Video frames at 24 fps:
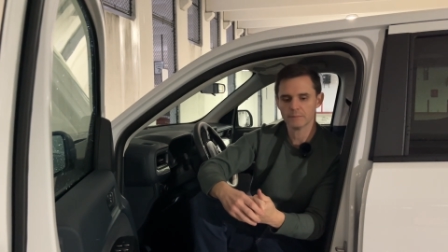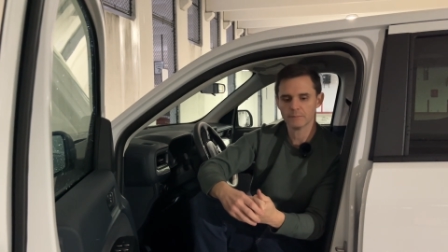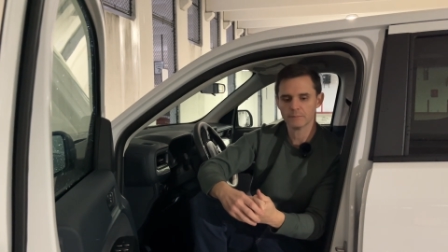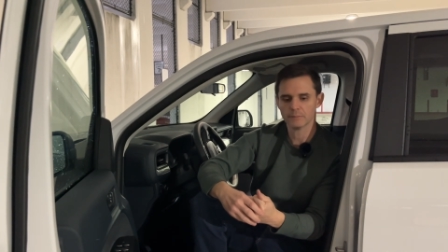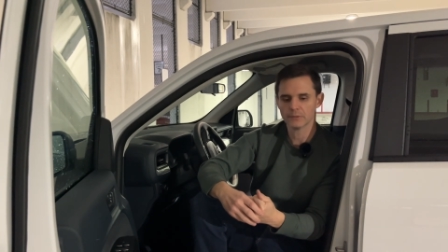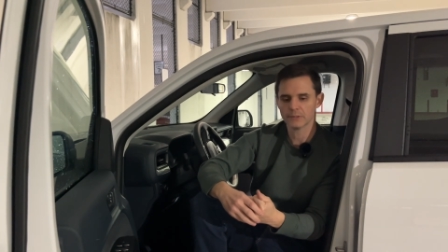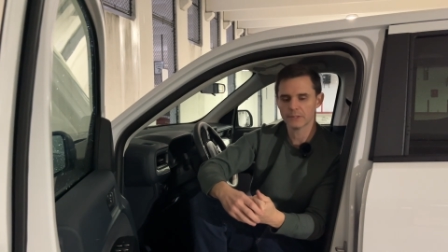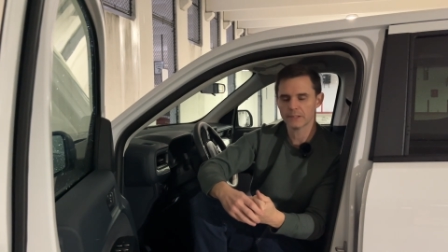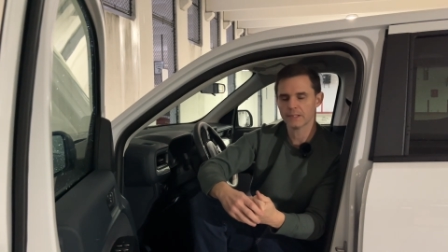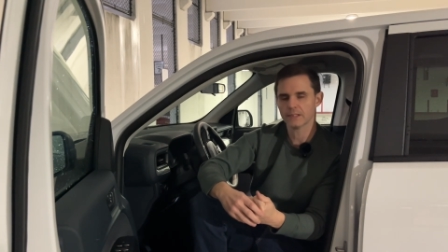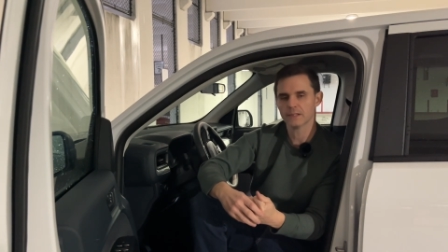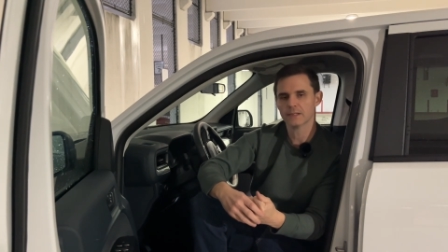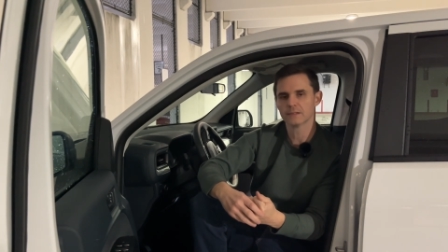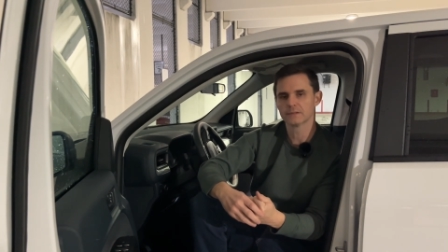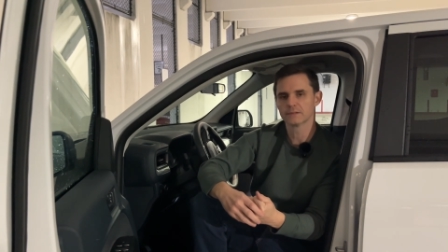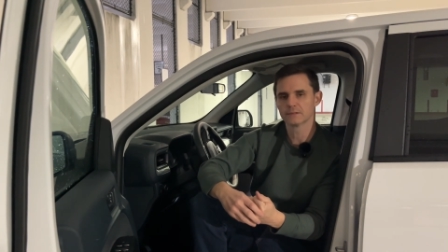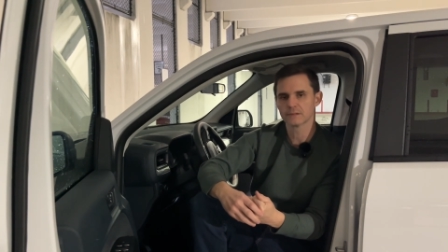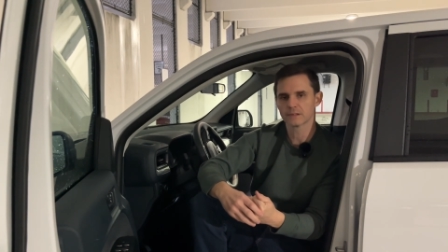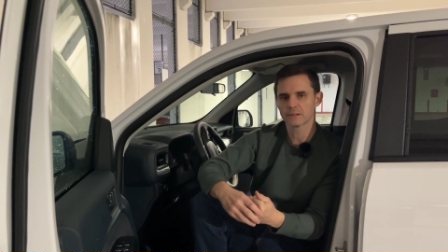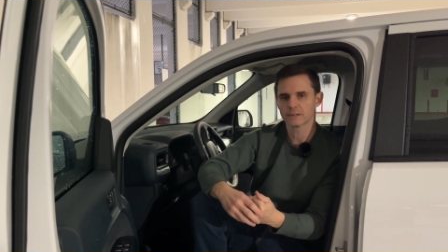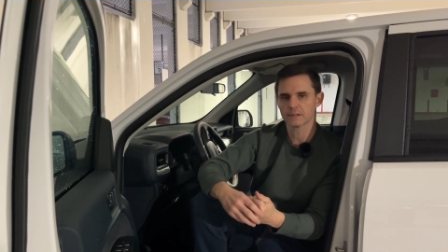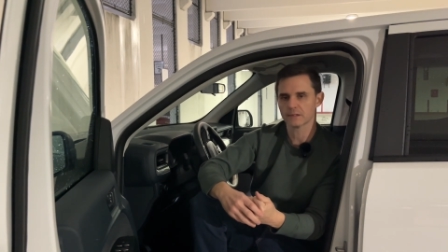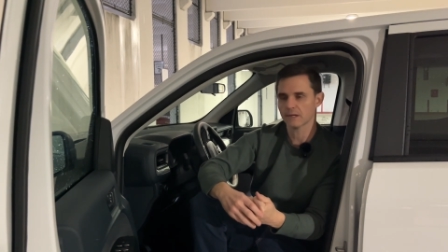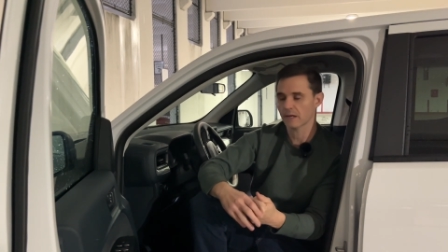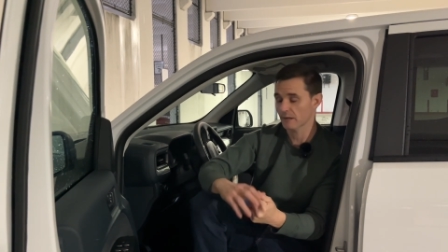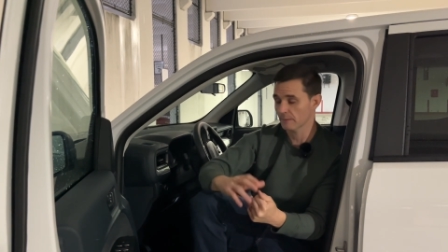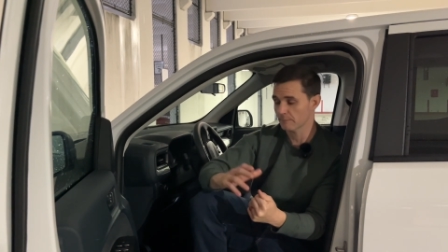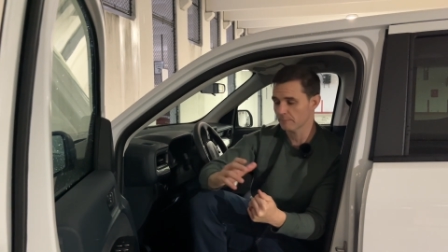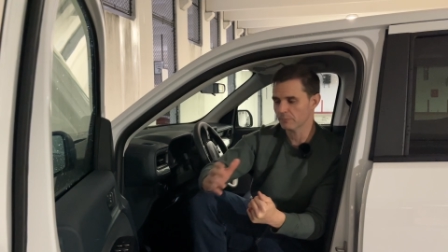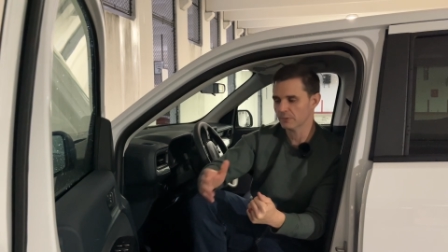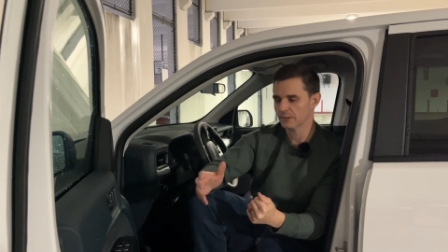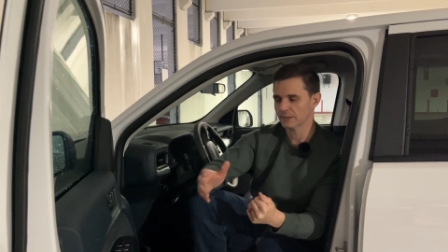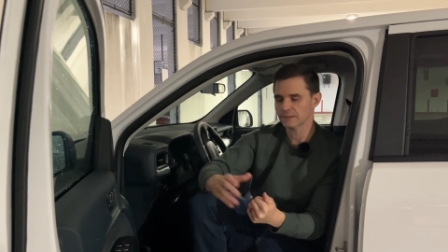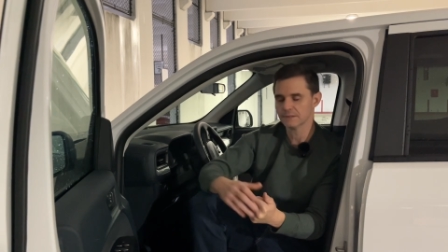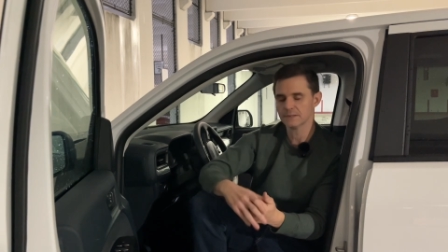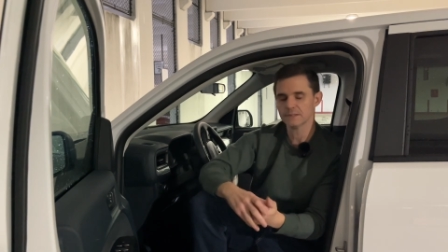plenty
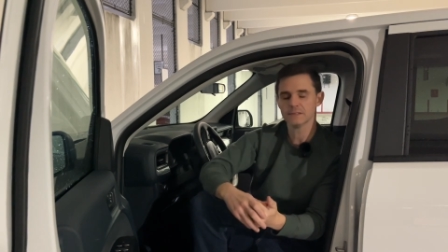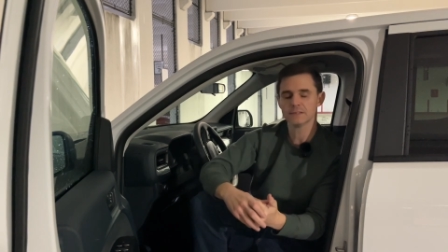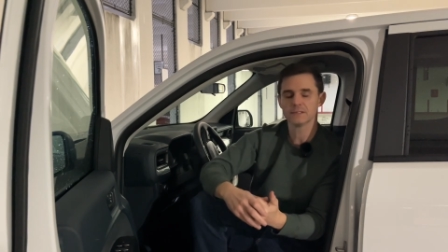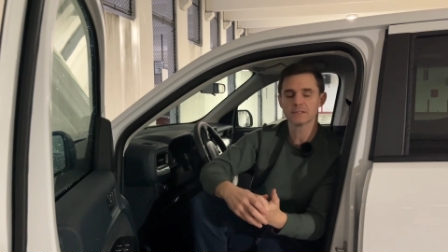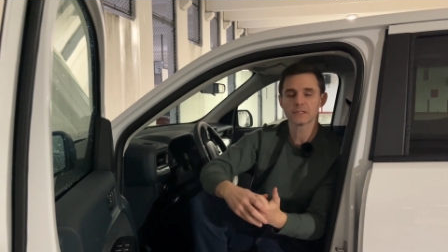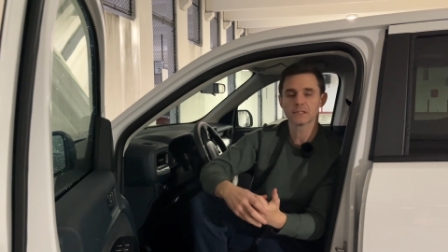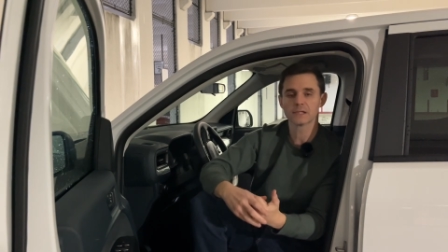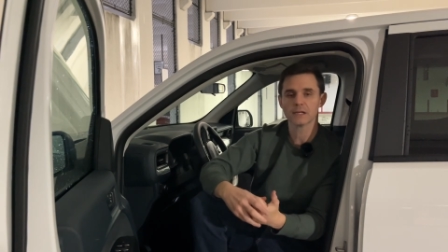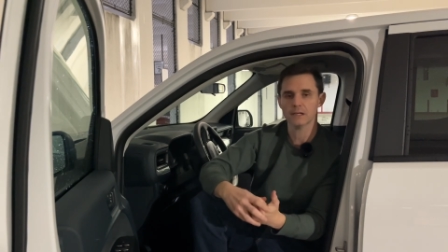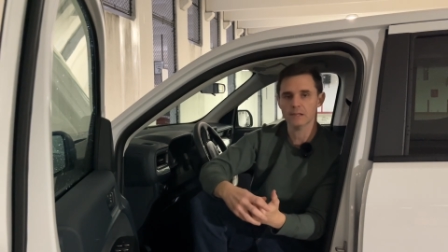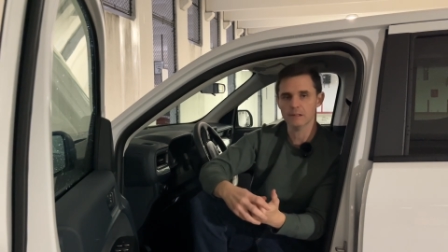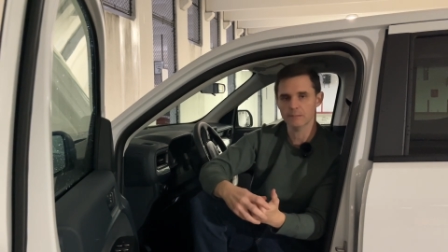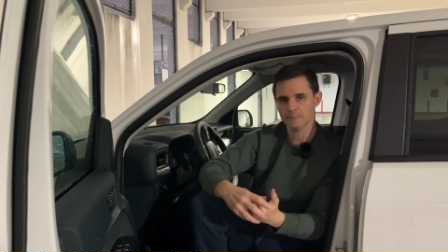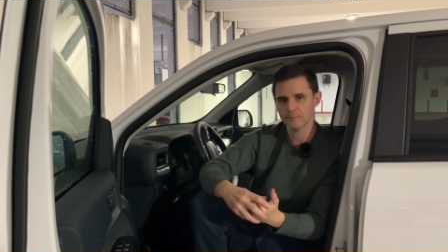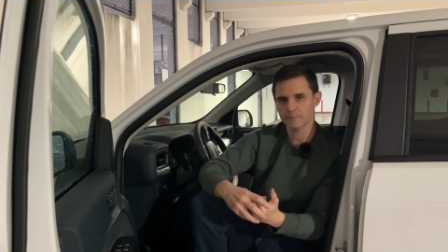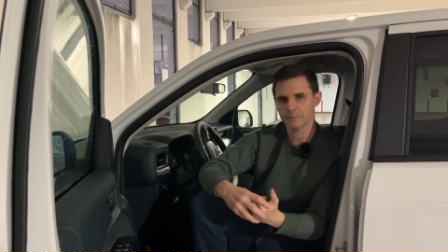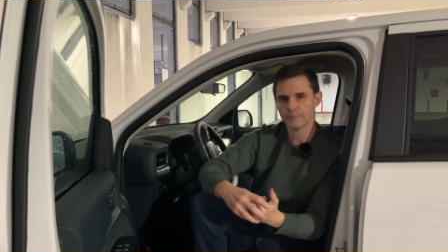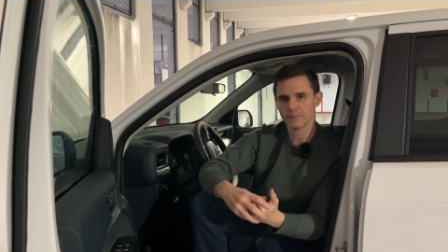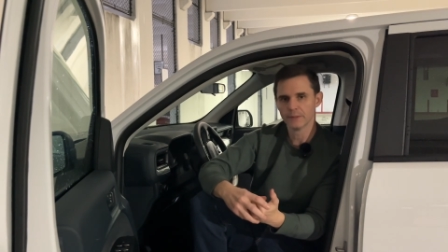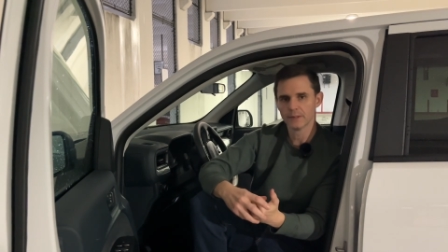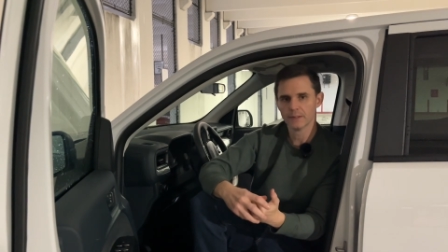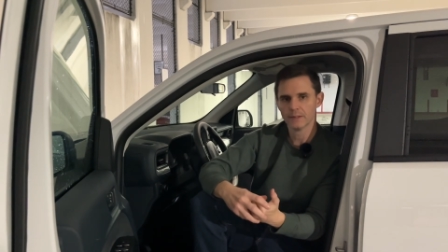to come.